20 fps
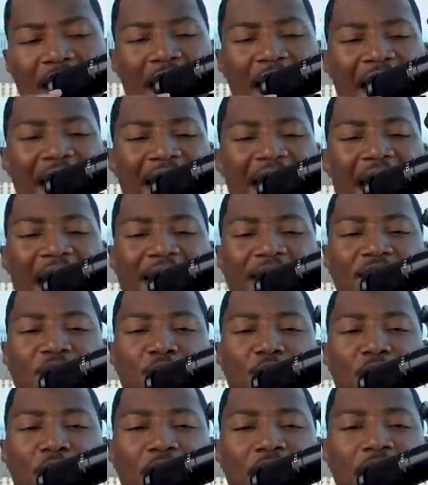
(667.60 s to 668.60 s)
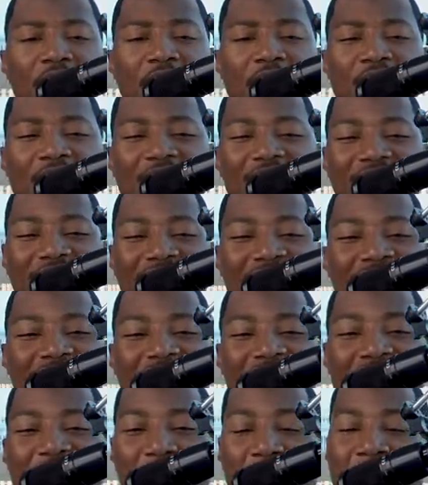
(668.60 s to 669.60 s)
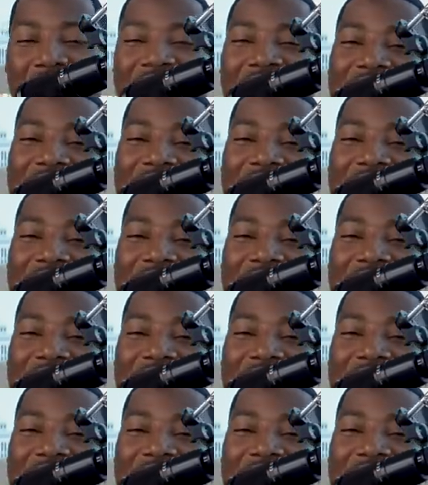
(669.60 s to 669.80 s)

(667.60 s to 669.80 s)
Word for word: I had to really, my